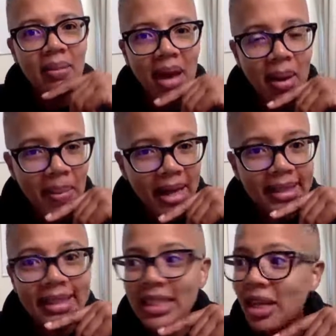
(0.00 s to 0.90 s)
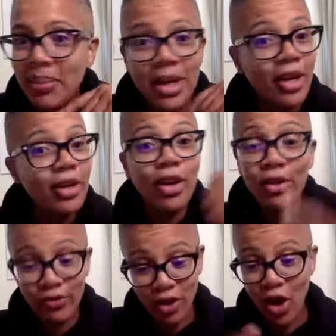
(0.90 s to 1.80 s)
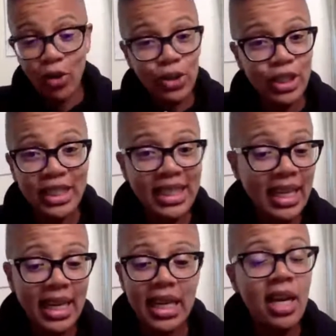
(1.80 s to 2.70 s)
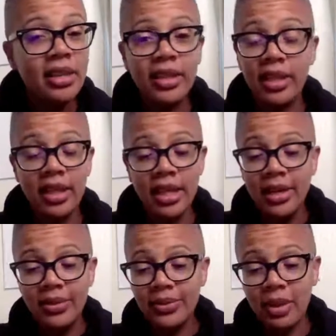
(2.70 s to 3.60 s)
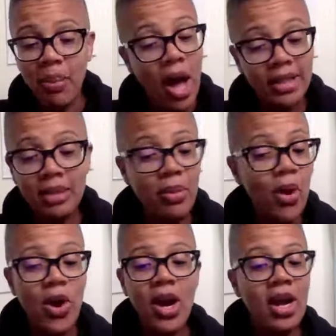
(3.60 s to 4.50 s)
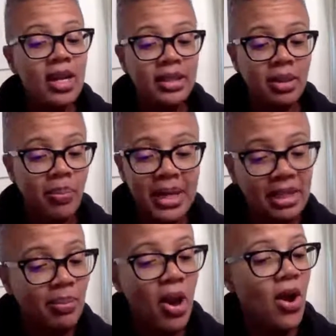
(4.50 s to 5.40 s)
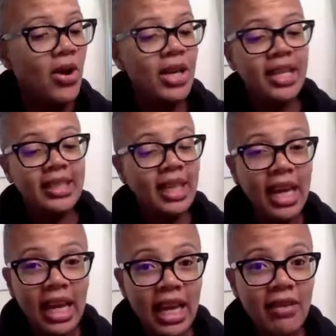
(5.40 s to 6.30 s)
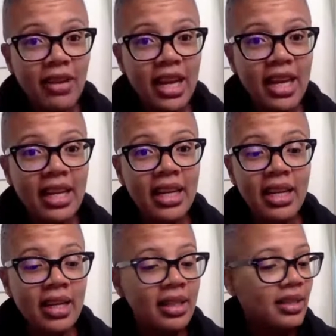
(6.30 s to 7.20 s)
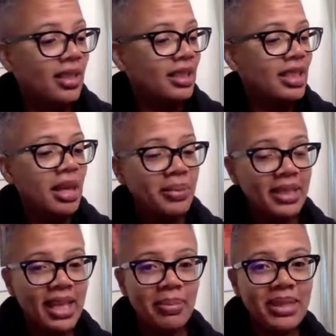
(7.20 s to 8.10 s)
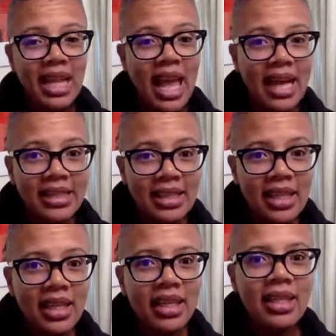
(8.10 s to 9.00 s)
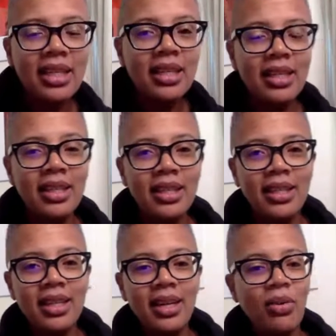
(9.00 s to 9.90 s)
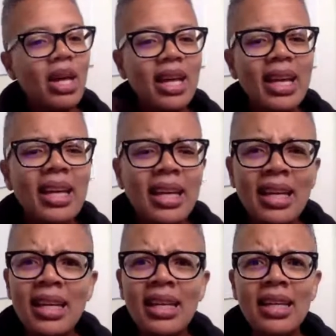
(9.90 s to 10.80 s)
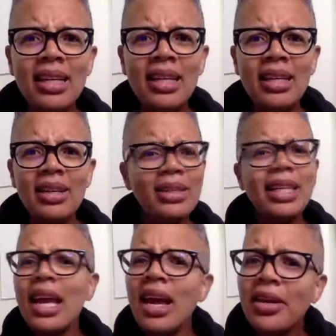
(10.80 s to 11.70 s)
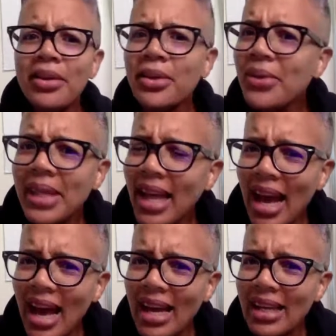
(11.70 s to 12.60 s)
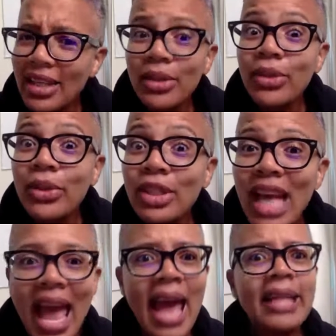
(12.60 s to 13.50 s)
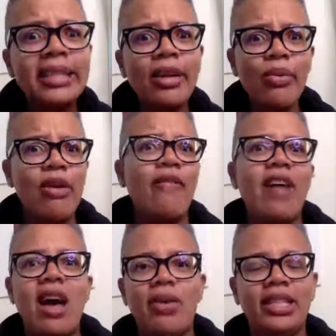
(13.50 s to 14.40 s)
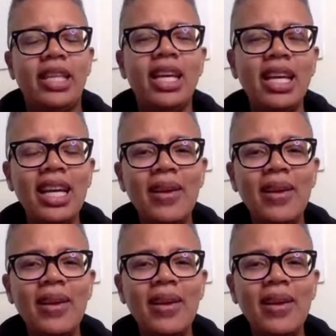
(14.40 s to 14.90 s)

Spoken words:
am I about to sit up here and go from Ocean City to Baltimore, to Pittsburgh, to Cleveland, to Ypsilanti? What the hell you doing, Kai? You doing and it's coronavirus.